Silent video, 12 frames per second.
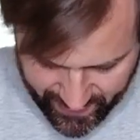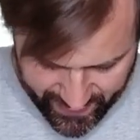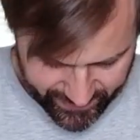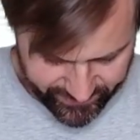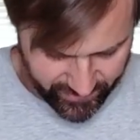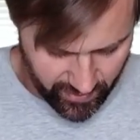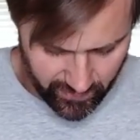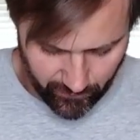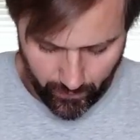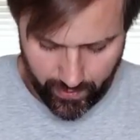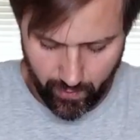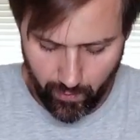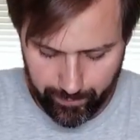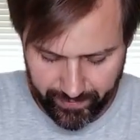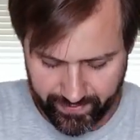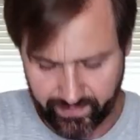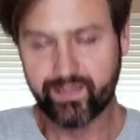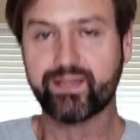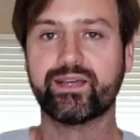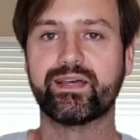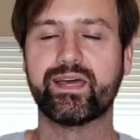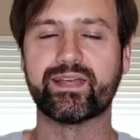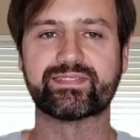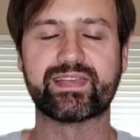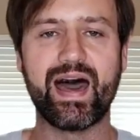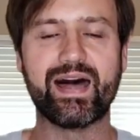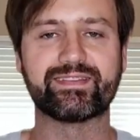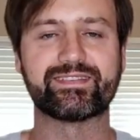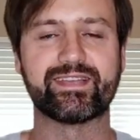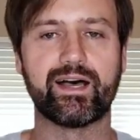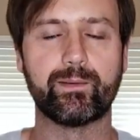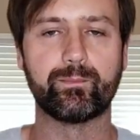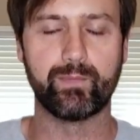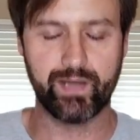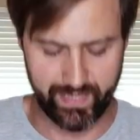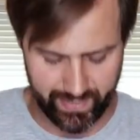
lays all the way open. It's got some